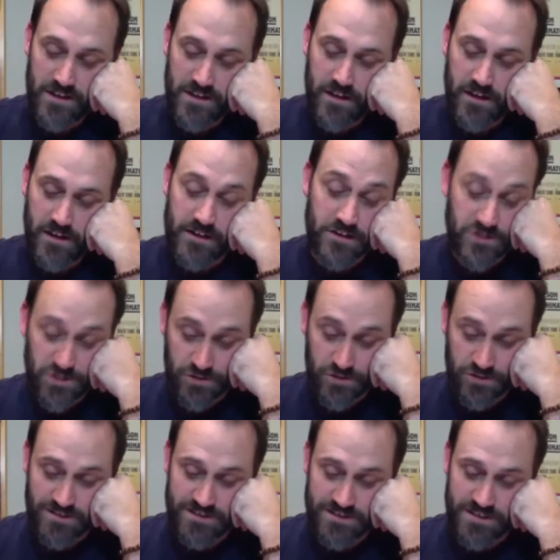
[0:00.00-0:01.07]

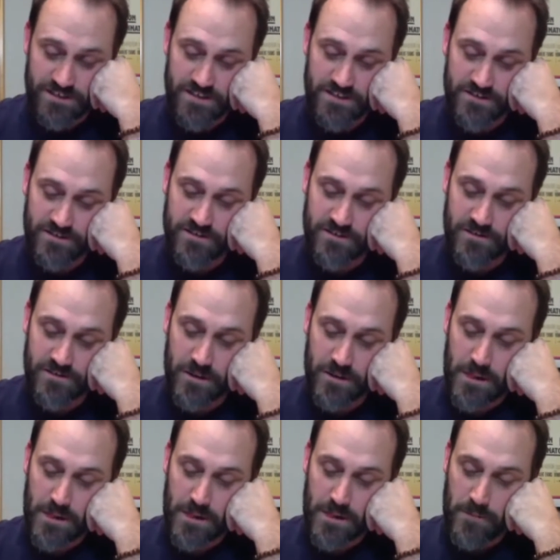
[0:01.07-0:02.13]
Kachung is in here.
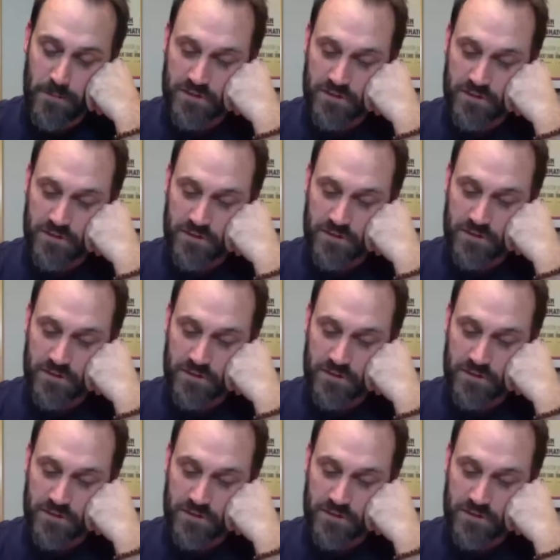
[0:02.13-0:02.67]
Comic